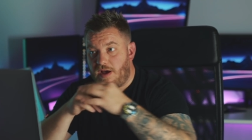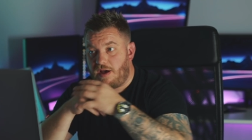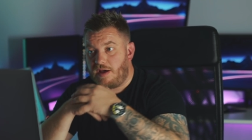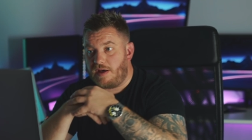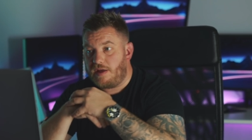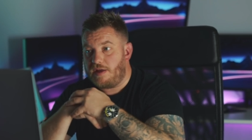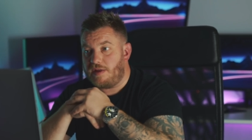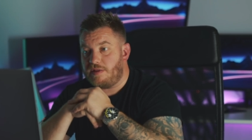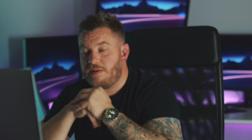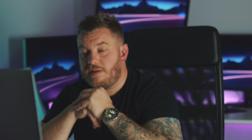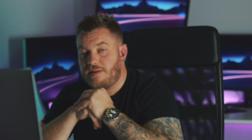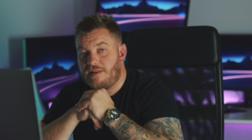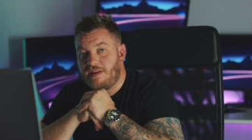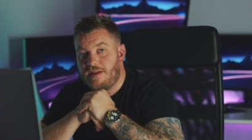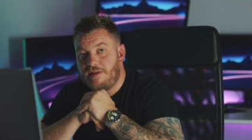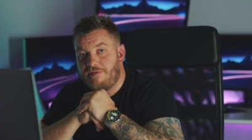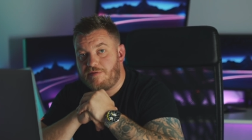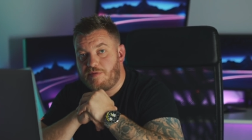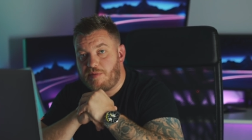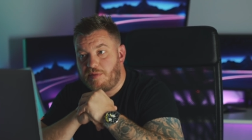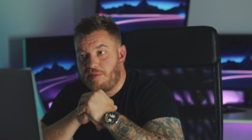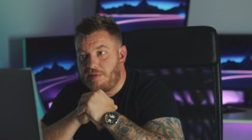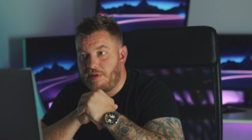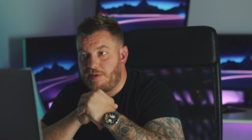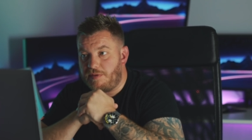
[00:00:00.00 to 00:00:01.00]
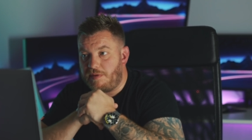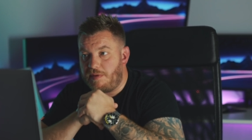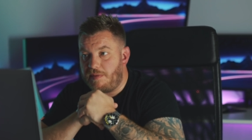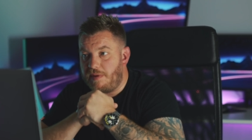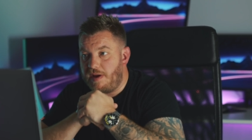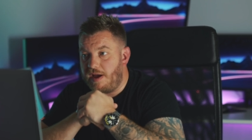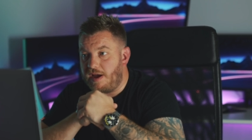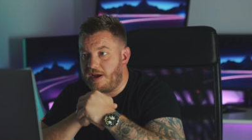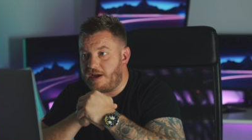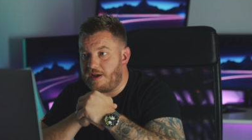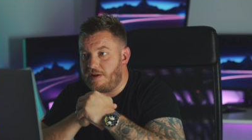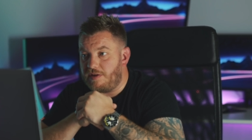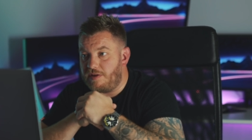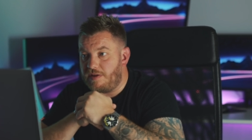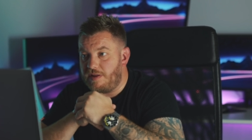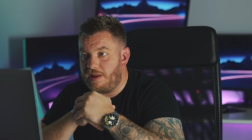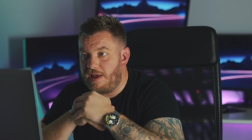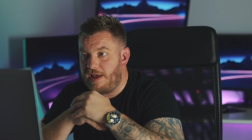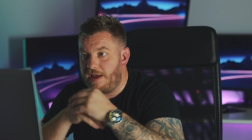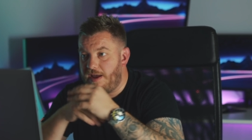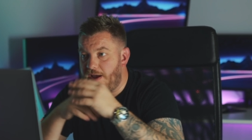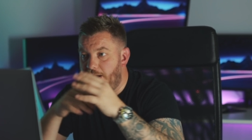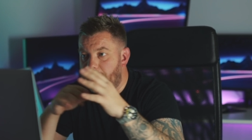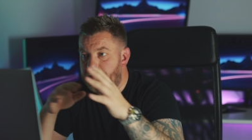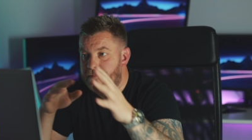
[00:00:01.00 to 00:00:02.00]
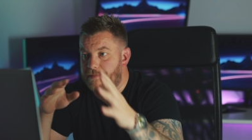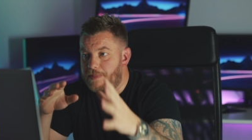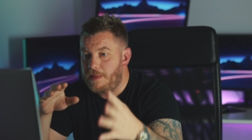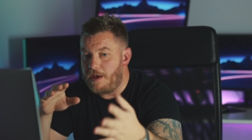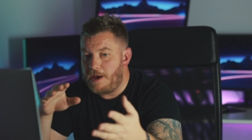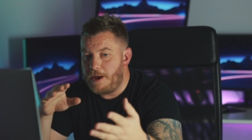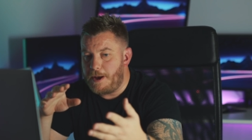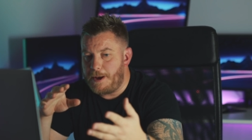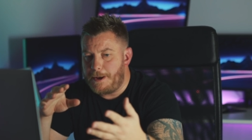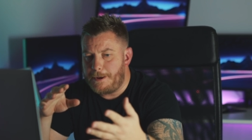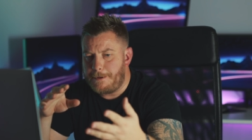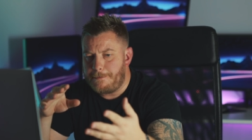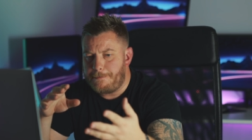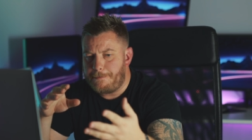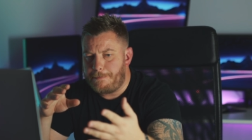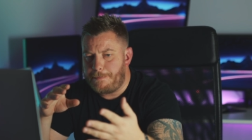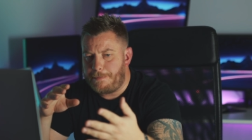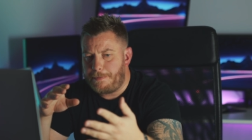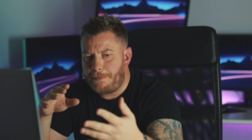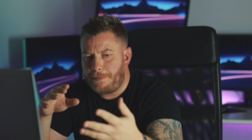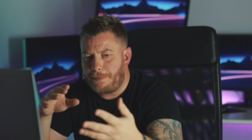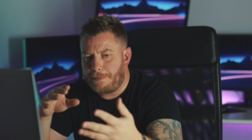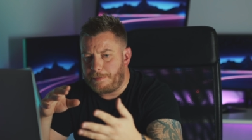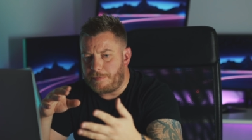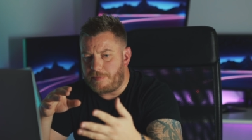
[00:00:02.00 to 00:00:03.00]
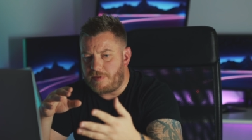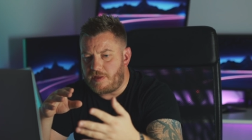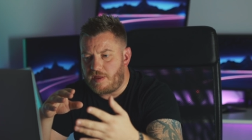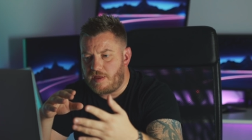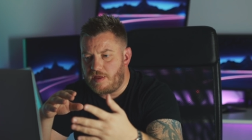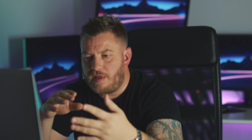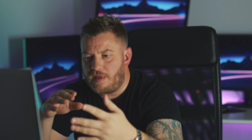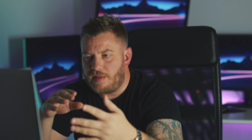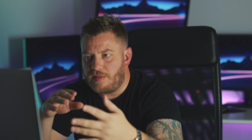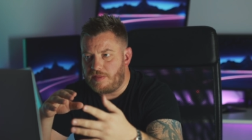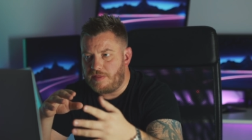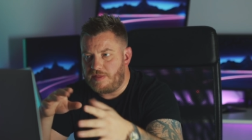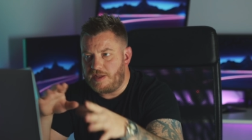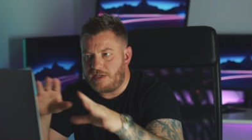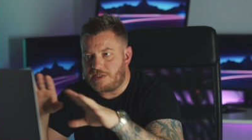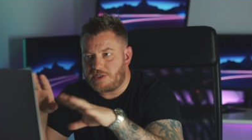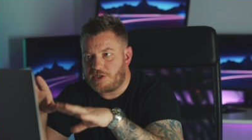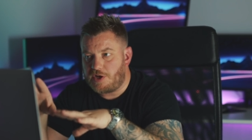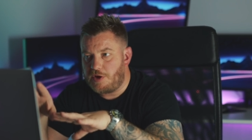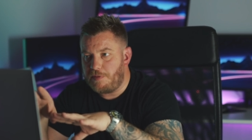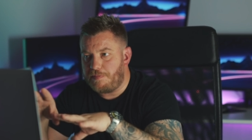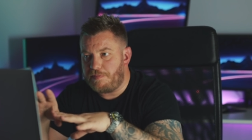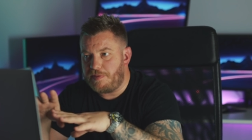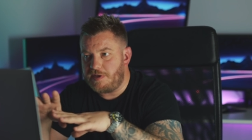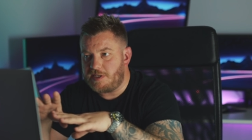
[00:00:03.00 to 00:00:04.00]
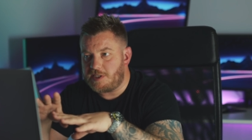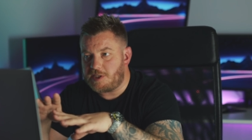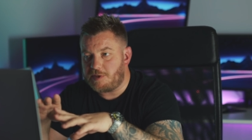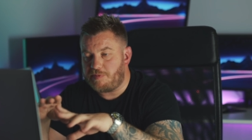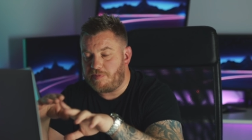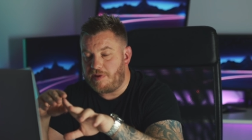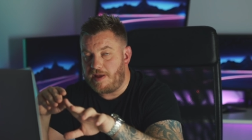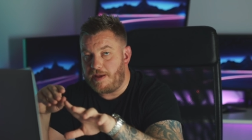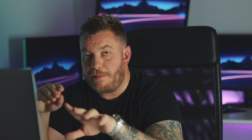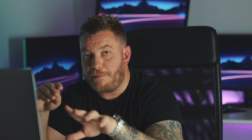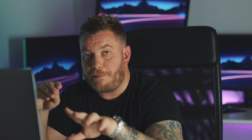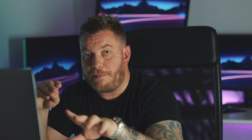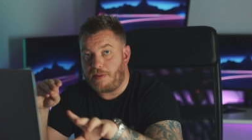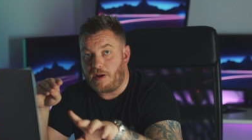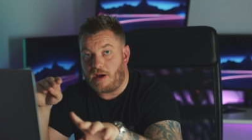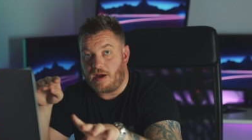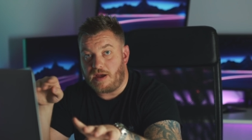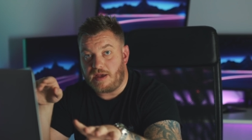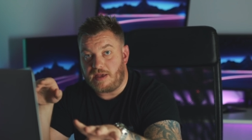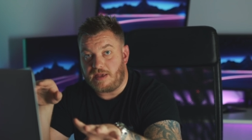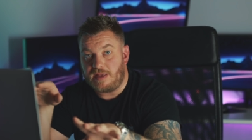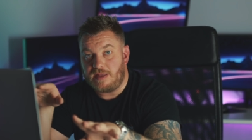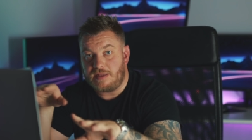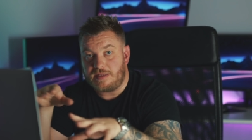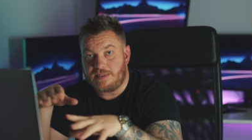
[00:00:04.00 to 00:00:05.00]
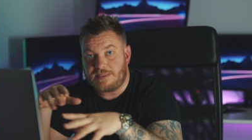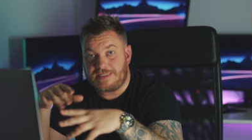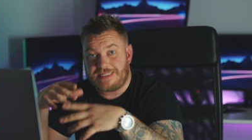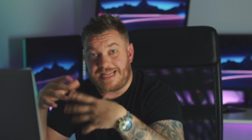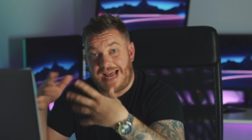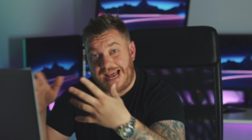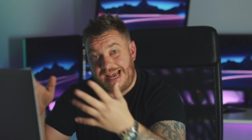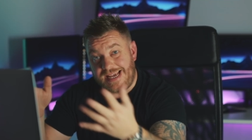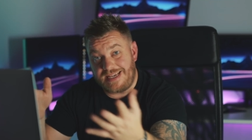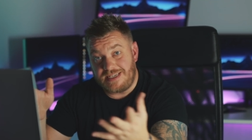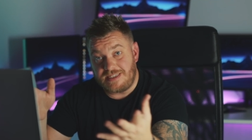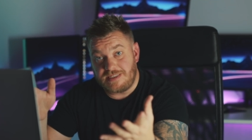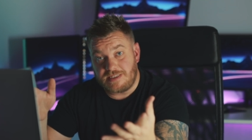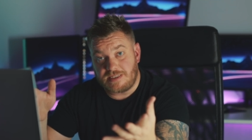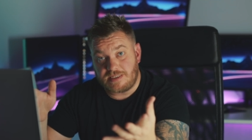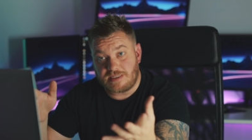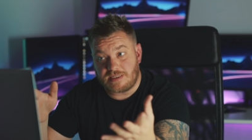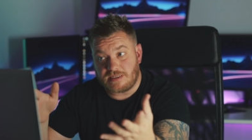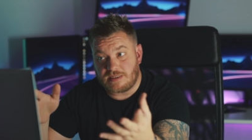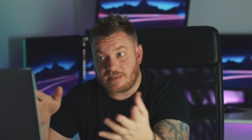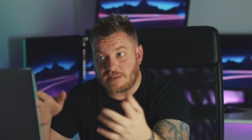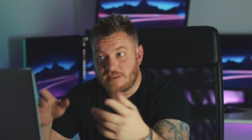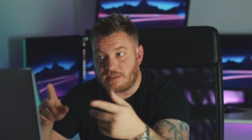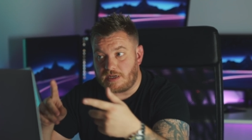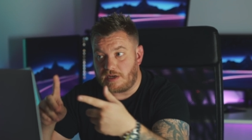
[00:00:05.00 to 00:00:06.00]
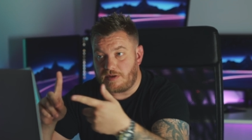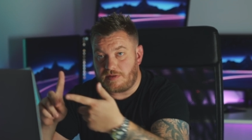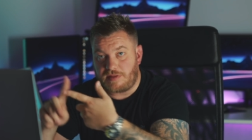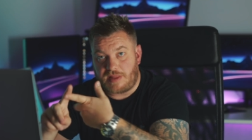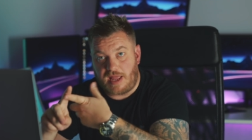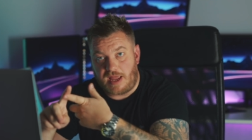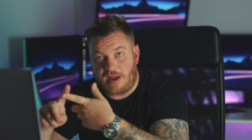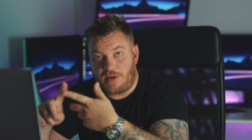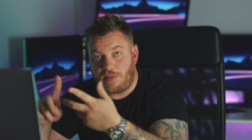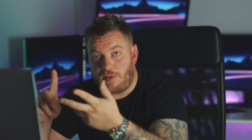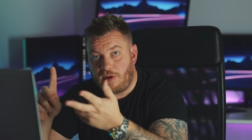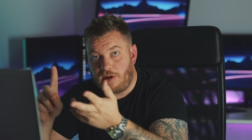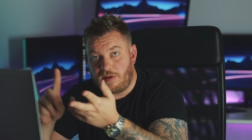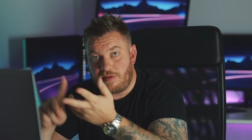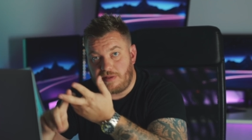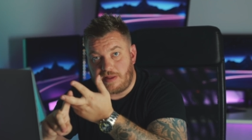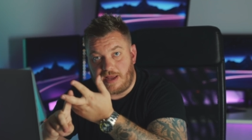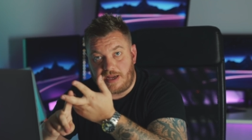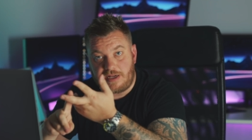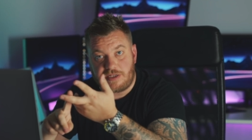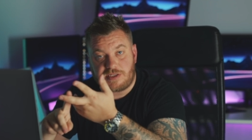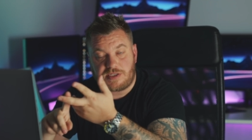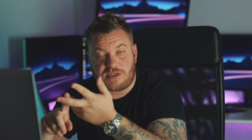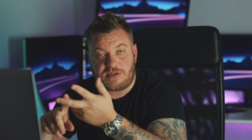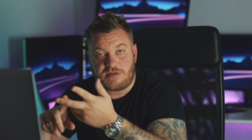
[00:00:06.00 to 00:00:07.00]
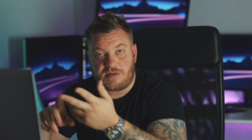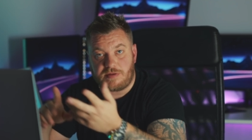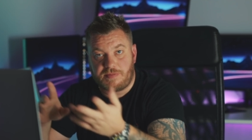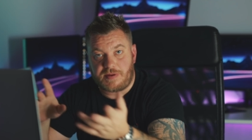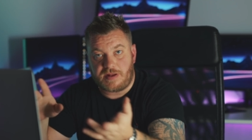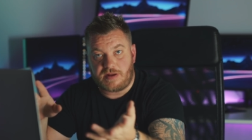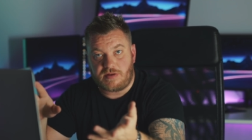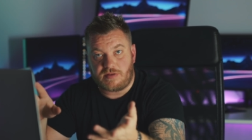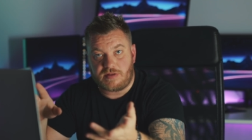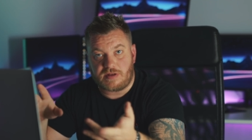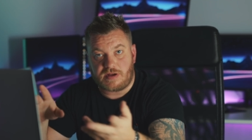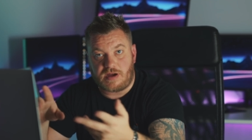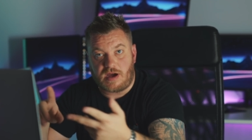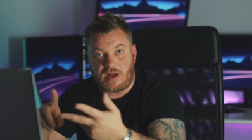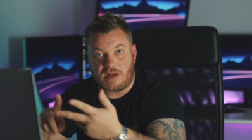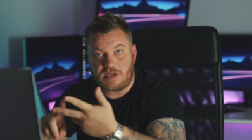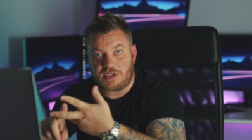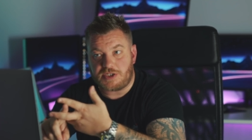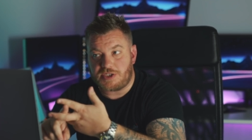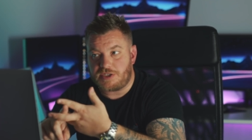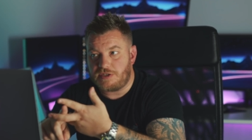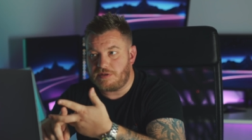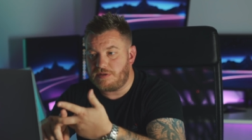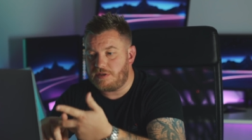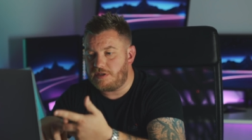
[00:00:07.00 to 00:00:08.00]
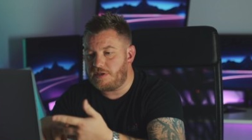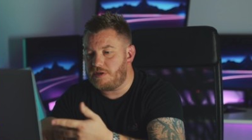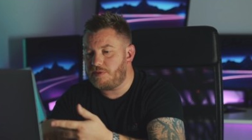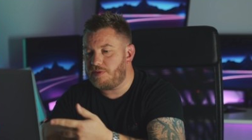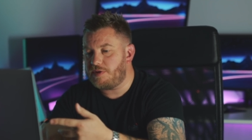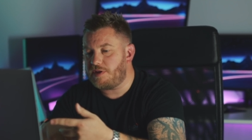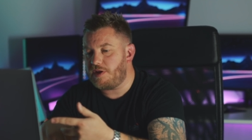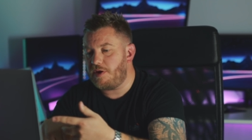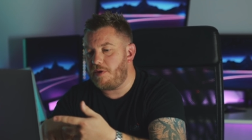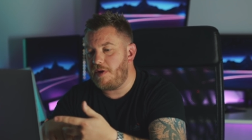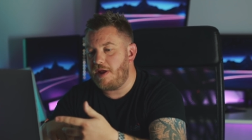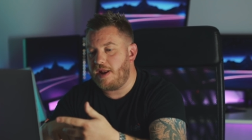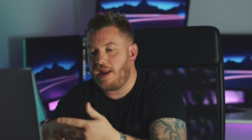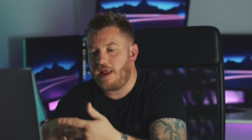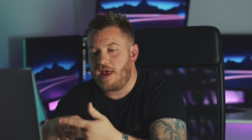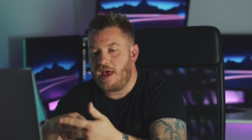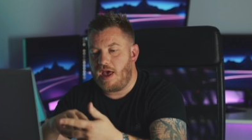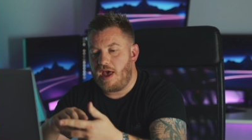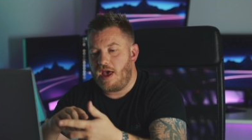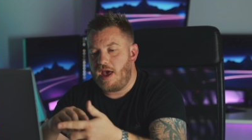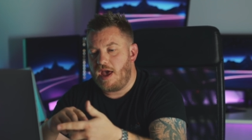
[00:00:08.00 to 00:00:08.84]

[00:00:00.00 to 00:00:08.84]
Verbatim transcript: uh, the deliverable that we're working on here, um, this could be split by days. So day one, day two, depending on the kind of shoot that you were doing.